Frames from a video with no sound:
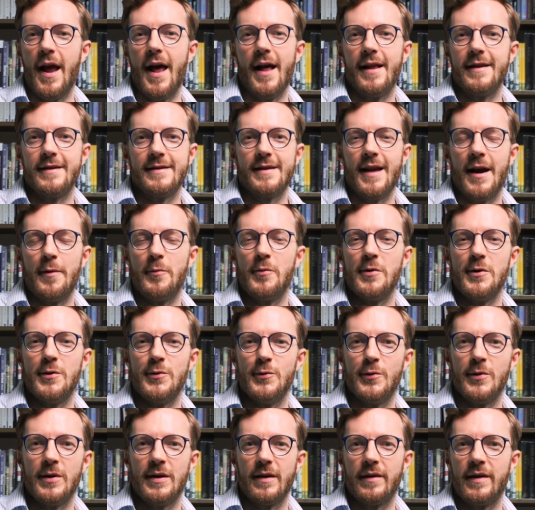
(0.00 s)
else are we
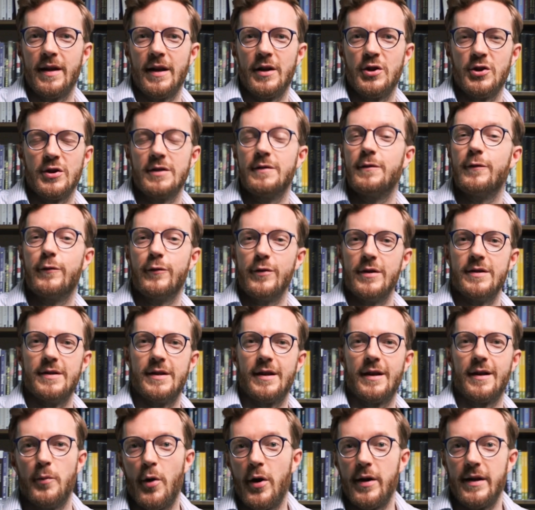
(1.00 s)
doing than just
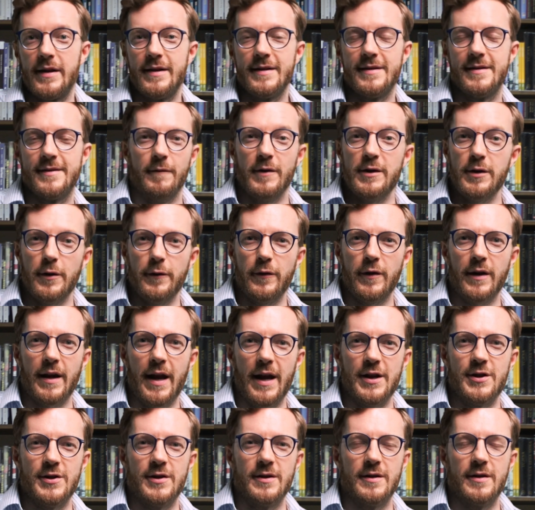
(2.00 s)
freezing bodies.
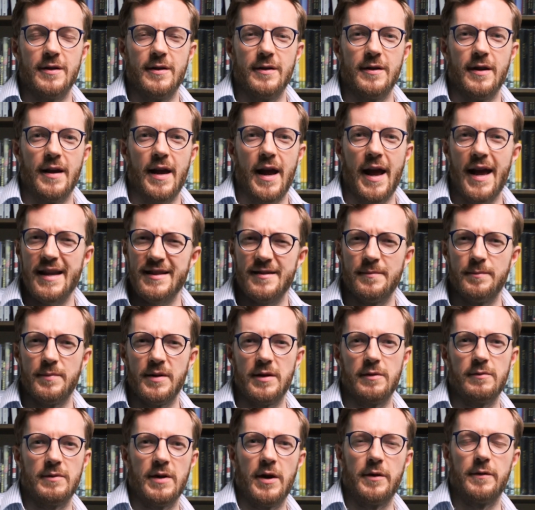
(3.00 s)
Vitrification hasn't
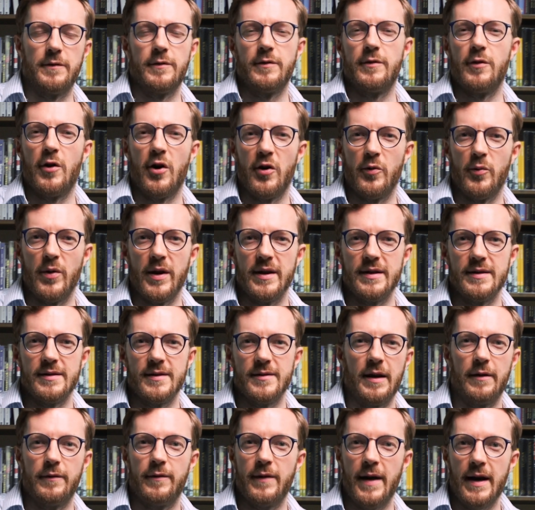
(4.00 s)
been around for always.
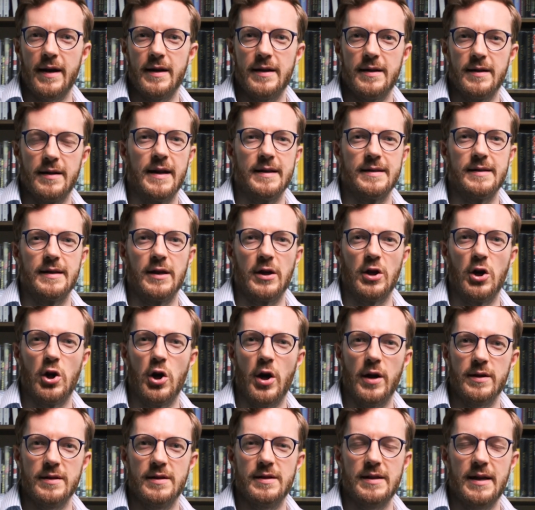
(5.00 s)
In fact, it's a
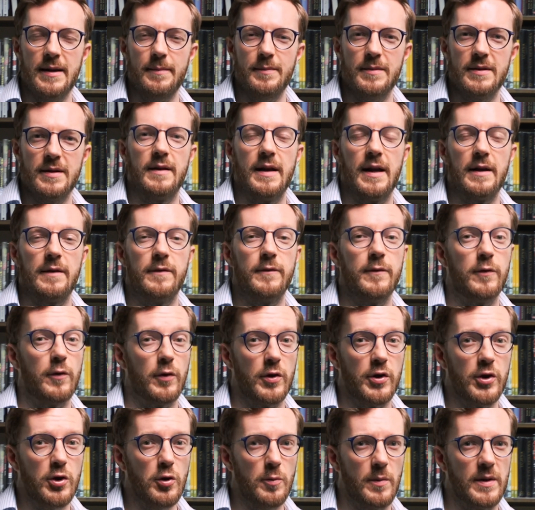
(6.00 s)
concept that, for
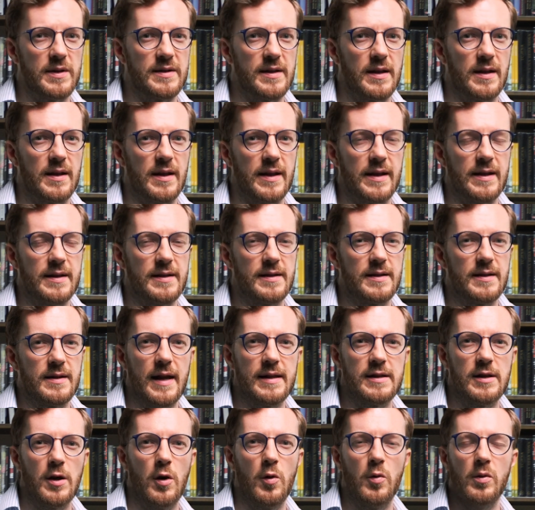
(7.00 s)
humans at least,
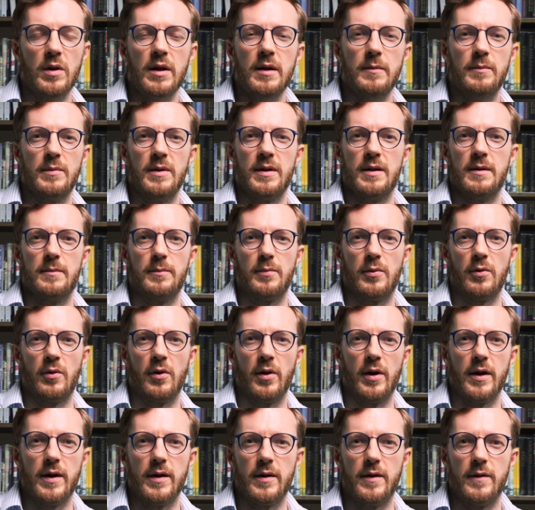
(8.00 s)
has only been
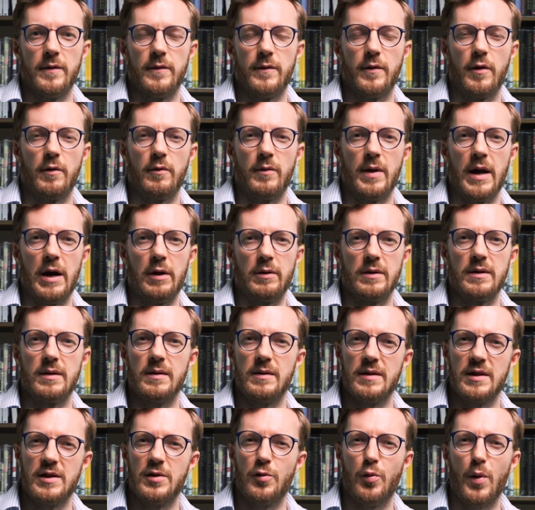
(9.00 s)
employed for around
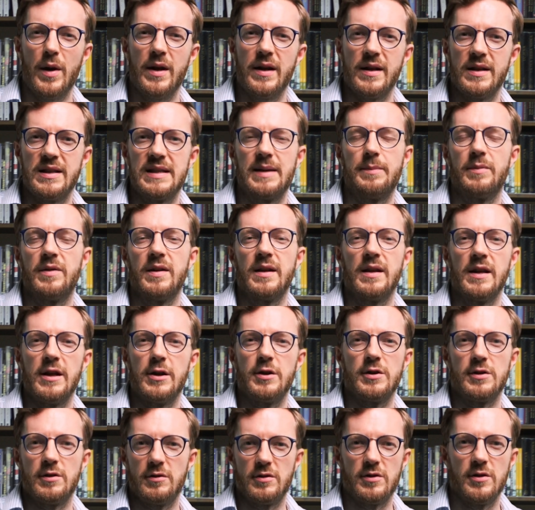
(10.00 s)
20 something
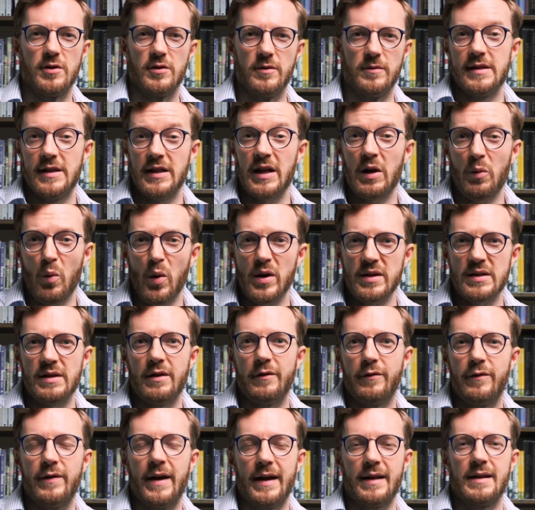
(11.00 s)
years or so. So there was, in
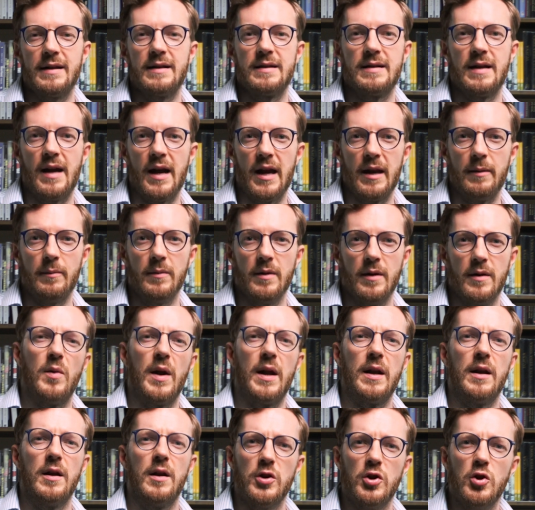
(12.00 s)
fact, a time
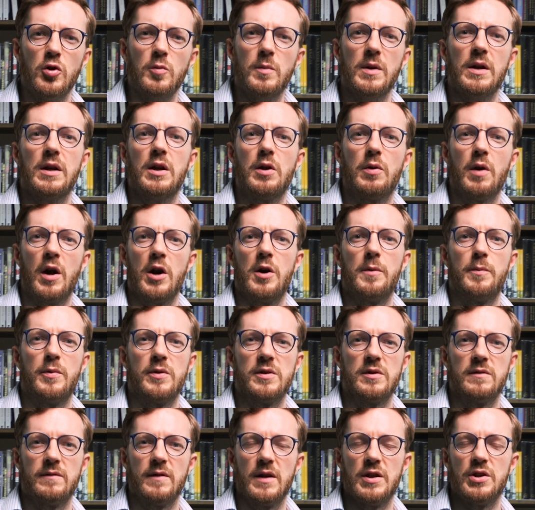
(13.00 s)
when human
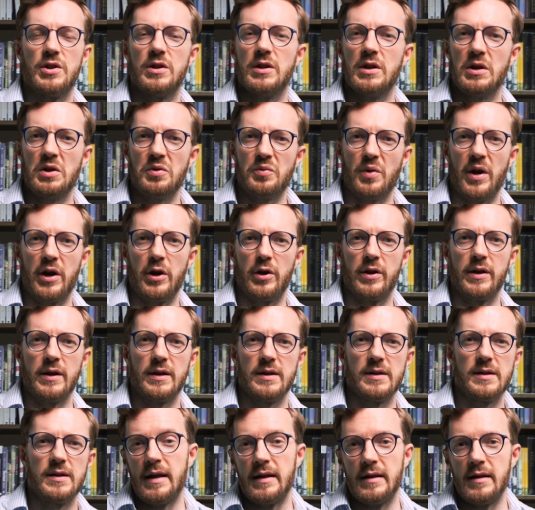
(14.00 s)
cryopreservation,
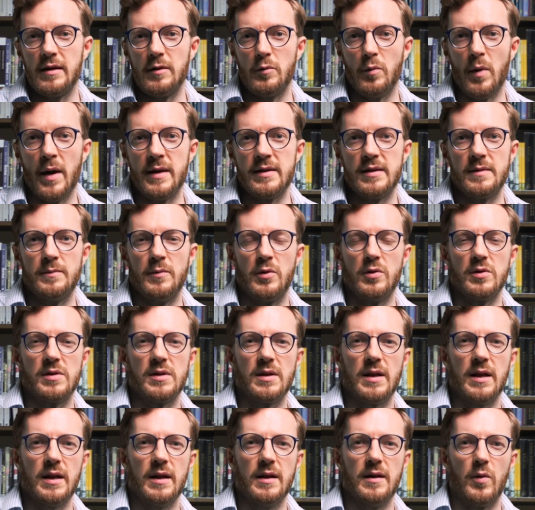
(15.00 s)
cryonics, in the US
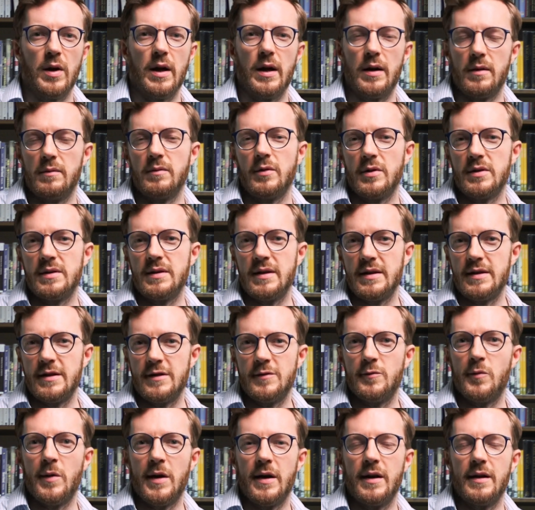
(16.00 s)
mostly, where, because this
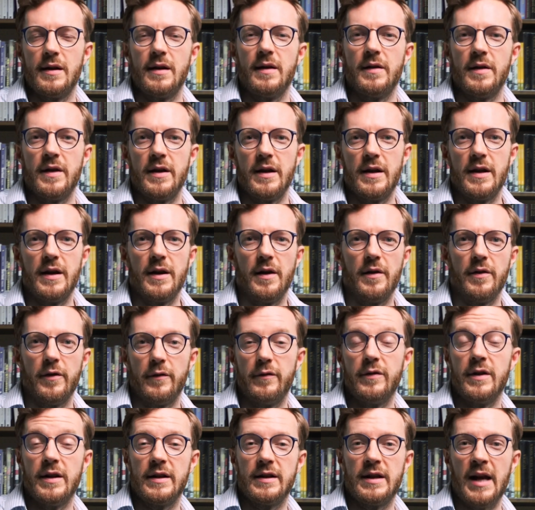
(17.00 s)
is where the, the
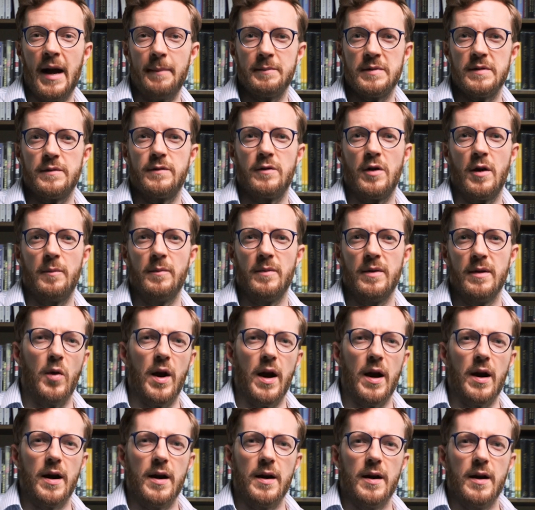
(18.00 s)
field comes from,
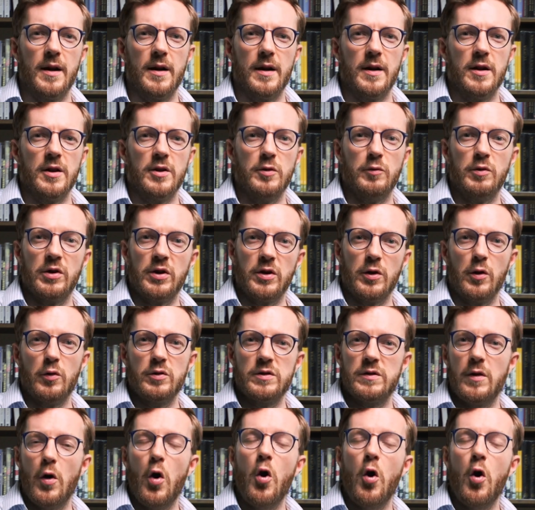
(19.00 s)
where during those